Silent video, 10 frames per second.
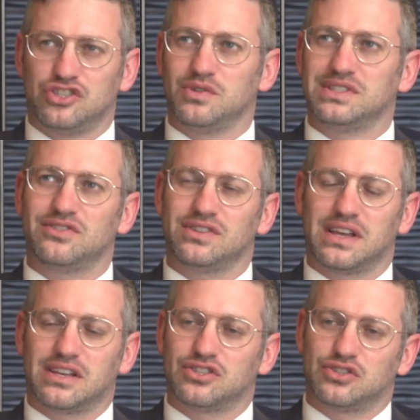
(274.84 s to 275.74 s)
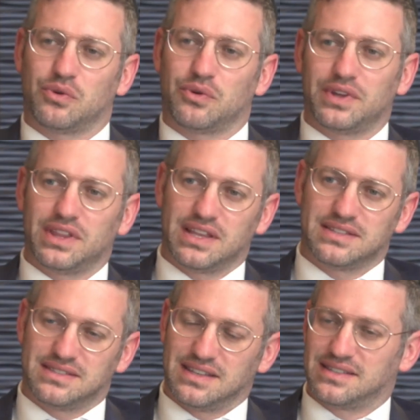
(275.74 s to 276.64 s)
So is there like a story that
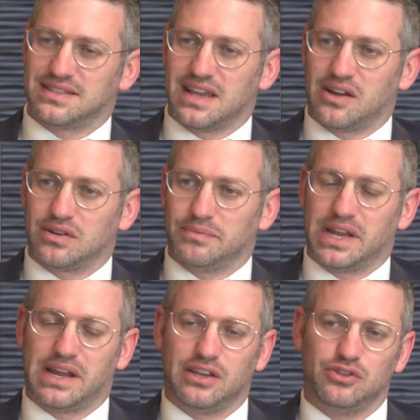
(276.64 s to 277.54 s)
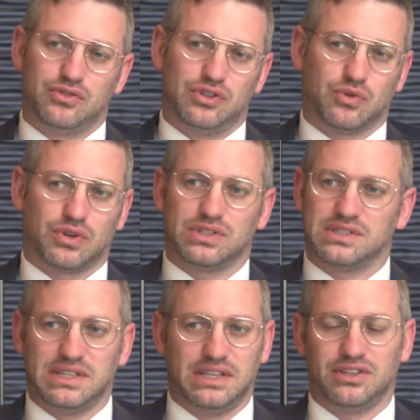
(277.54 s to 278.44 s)
sticks out about how you taught a
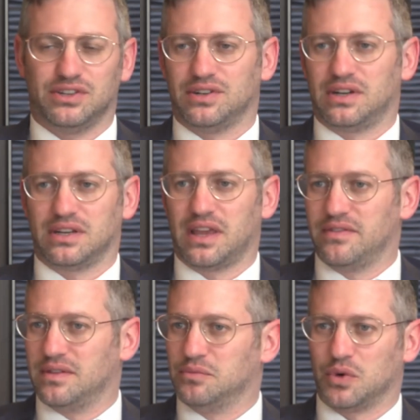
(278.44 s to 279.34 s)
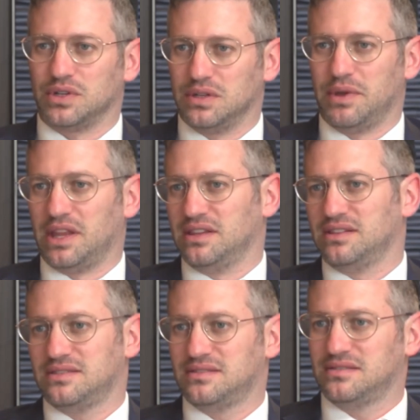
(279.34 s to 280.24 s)
senior and gave them more
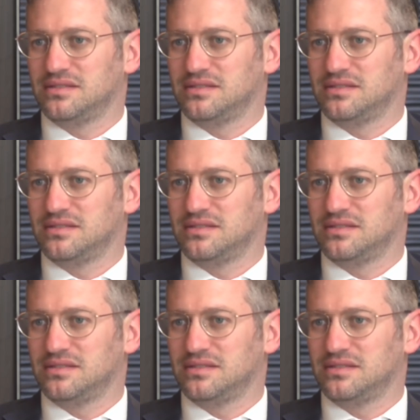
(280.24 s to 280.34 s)
independence?